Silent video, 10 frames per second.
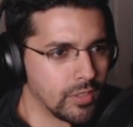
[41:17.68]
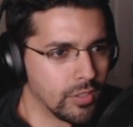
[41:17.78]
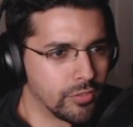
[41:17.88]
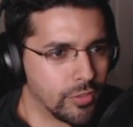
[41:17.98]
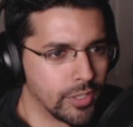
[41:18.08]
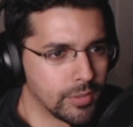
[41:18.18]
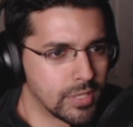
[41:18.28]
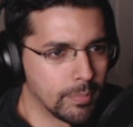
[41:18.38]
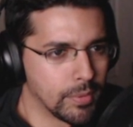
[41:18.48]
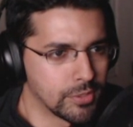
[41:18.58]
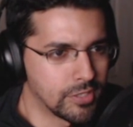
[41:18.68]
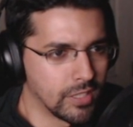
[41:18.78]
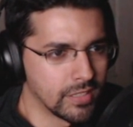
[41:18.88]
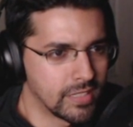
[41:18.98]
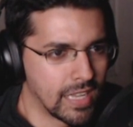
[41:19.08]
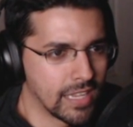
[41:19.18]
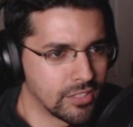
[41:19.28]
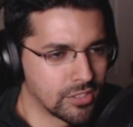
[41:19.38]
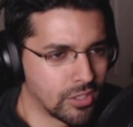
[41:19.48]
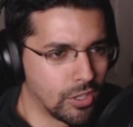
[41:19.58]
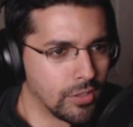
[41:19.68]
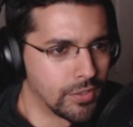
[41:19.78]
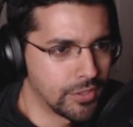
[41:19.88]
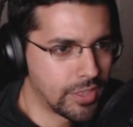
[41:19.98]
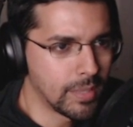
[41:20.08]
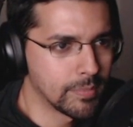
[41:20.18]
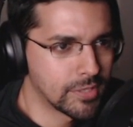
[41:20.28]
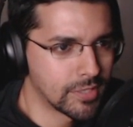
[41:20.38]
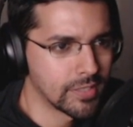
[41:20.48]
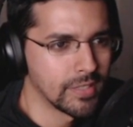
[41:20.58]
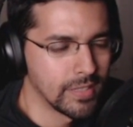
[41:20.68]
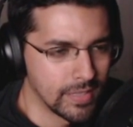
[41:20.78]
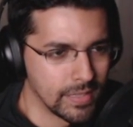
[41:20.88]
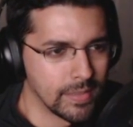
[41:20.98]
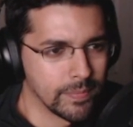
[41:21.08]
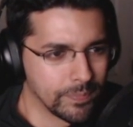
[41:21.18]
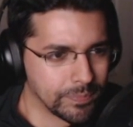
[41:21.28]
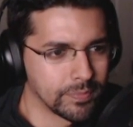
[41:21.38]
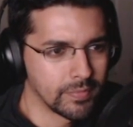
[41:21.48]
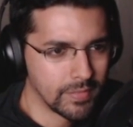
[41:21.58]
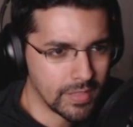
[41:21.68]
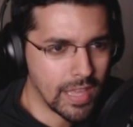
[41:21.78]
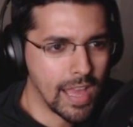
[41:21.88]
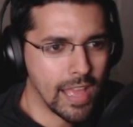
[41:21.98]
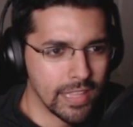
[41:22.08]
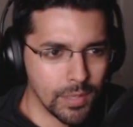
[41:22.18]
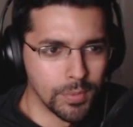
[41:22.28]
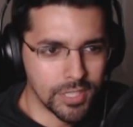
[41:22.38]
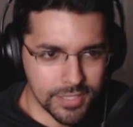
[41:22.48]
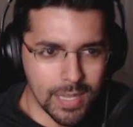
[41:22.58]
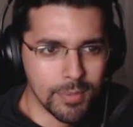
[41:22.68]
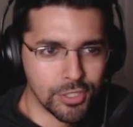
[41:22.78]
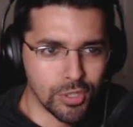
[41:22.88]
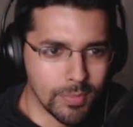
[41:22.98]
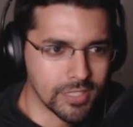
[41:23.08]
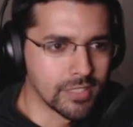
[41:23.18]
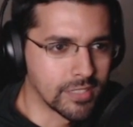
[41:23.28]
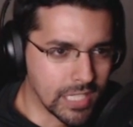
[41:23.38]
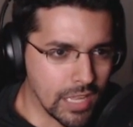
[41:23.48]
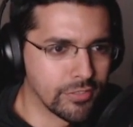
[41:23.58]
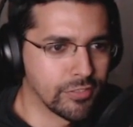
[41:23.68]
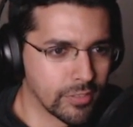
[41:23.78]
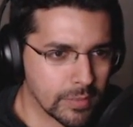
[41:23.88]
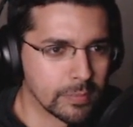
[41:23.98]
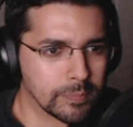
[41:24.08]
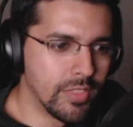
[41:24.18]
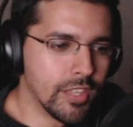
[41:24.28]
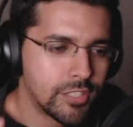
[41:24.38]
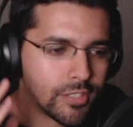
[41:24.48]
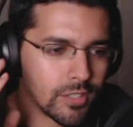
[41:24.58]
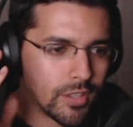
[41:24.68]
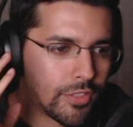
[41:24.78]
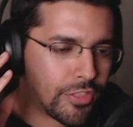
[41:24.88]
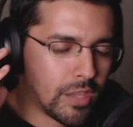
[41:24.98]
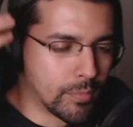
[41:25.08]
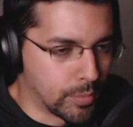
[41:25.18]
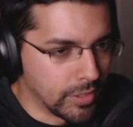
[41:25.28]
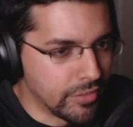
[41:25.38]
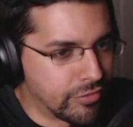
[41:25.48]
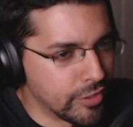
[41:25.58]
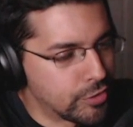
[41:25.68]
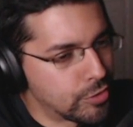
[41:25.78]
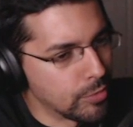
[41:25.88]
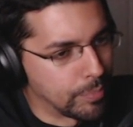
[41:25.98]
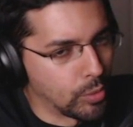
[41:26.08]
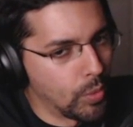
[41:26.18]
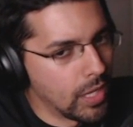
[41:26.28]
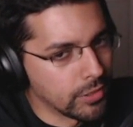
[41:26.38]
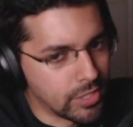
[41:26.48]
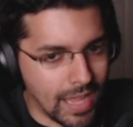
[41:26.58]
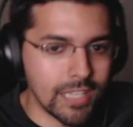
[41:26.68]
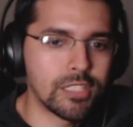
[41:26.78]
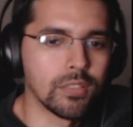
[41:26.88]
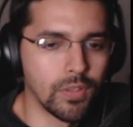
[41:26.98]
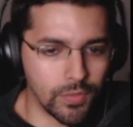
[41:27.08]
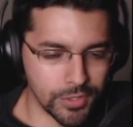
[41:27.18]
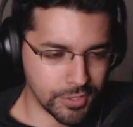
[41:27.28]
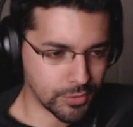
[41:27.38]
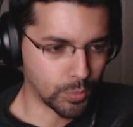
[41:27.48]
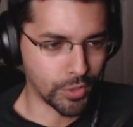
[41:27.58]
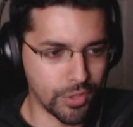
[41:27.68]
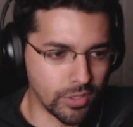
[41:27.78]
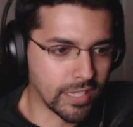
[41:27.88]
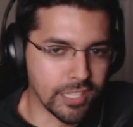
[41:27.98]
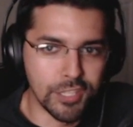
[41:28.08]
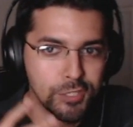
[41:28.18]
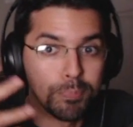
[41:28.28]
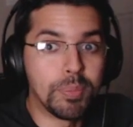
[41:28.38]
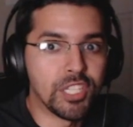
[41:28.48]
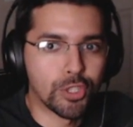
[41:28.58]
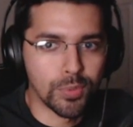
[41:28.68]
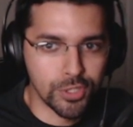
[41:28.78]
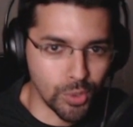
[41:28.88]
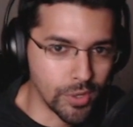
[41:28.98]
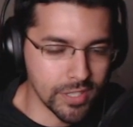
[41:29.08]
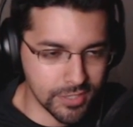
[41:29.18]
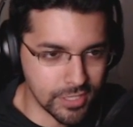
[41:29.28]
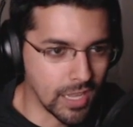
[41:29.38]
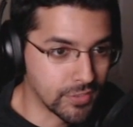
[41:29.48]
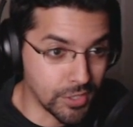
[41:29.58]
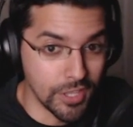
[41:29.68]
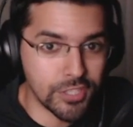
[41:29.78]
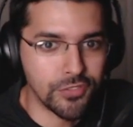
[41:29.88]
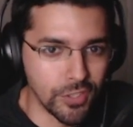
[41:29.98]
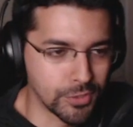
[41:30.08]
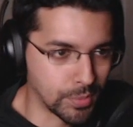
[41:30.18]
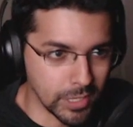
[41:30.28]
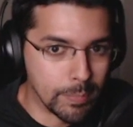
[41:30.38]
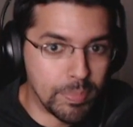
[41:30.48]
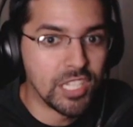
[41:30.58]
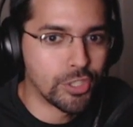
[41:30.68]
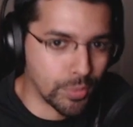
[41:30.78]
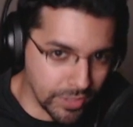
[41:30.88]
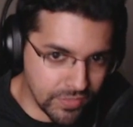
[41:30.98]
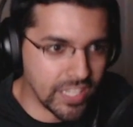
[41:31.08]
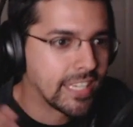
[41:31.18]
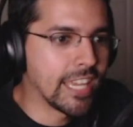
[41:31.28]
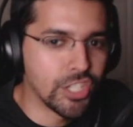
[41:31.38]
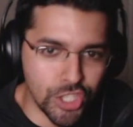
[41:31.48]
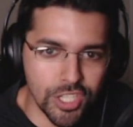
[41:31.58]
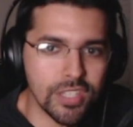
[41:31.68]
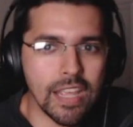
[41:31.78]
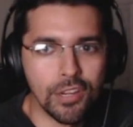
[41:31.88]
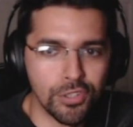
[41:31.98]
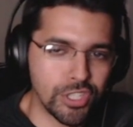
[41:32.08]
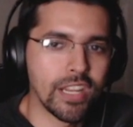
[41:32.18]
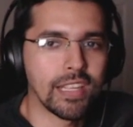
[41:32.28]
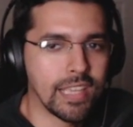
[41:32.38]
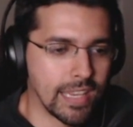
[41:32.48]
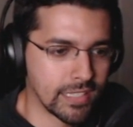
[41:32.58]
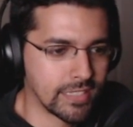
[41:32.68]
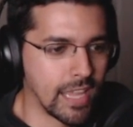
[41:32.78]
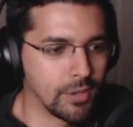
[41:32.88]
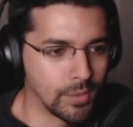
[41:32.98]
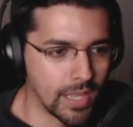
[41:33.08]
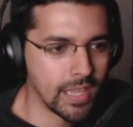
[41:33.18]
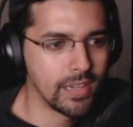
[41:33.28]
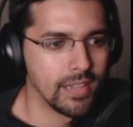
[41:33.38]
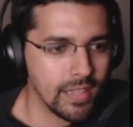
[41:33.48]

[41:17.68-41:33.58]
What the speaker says: The 4-note tempo is still intact, just like all of her themes. Yeah, and then with the same instruments and stuff. And this theme really fits super well to Estival Versus, where they're like in this beach resort and stuff. So this feels really beach, really vacation, energetic kind of sound, right?